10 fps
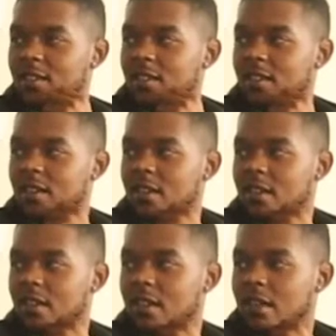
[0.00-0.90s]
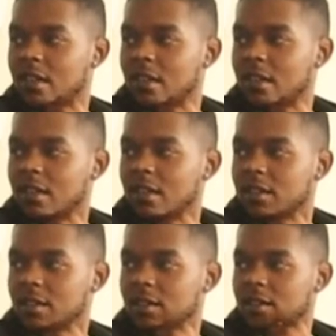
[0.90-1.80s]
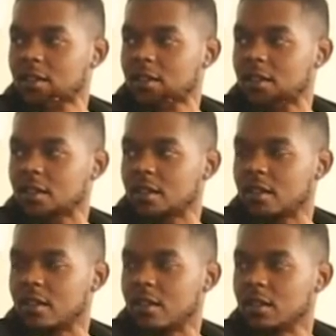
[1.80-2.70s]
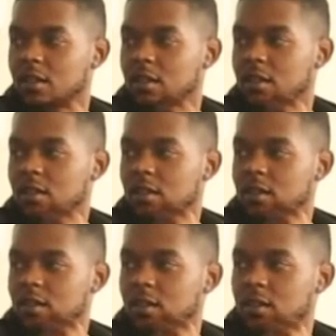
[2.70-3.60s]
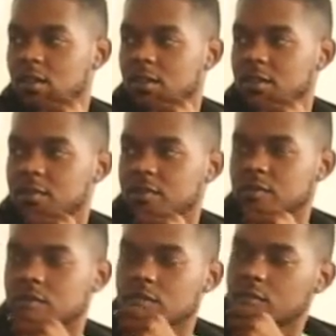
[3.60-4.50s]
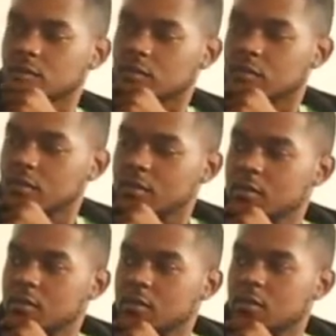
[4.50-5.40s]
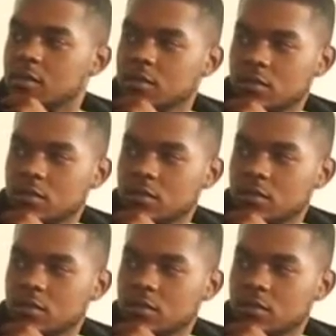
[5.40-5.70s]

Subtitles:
(silent)